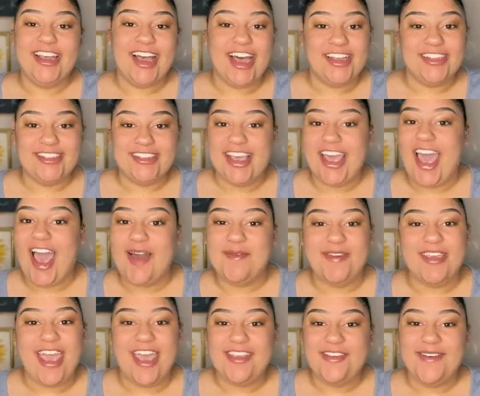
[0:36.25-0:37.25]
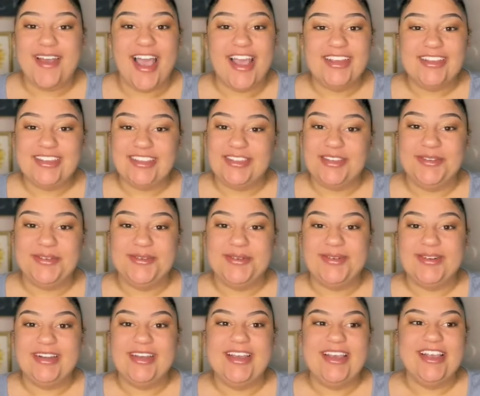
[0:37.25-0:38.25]
content coming at you guys
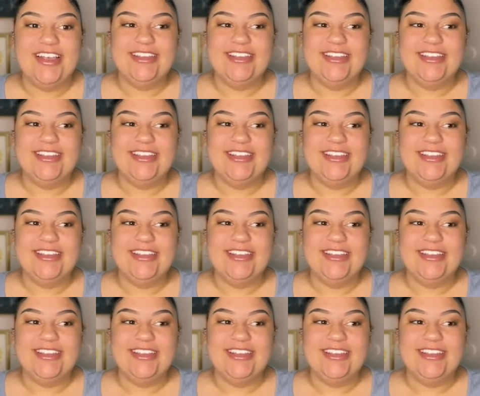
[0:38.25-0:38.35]
soon.